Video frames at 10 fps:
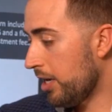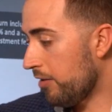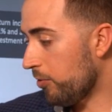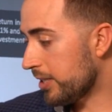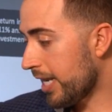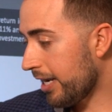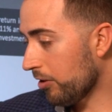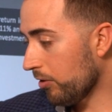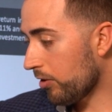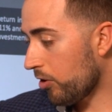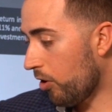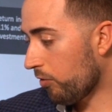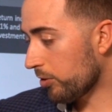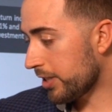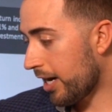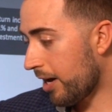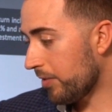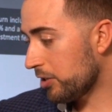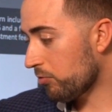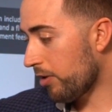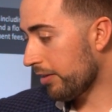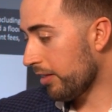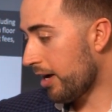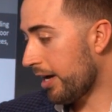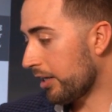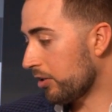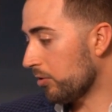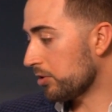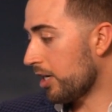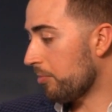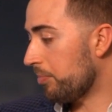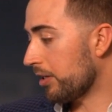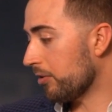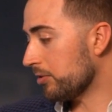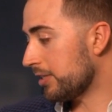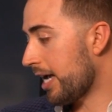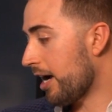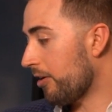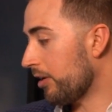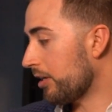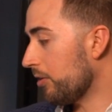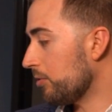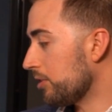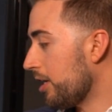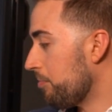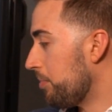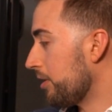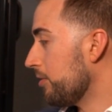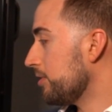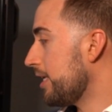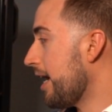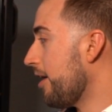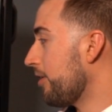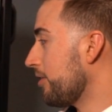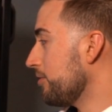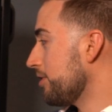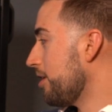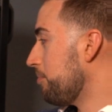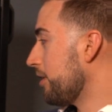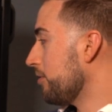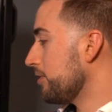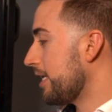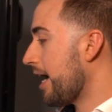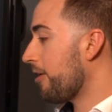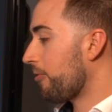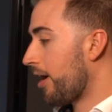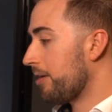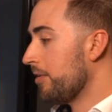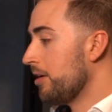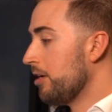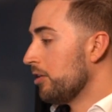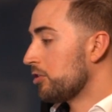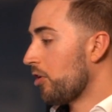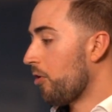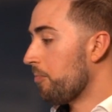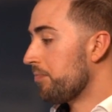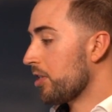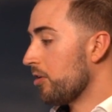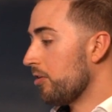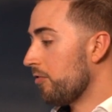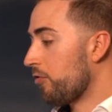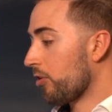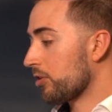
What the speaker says: if we take a look over time, this red line, it goes up, it goes down, it goes up, it goes down, it goes up, it goes down, right? So for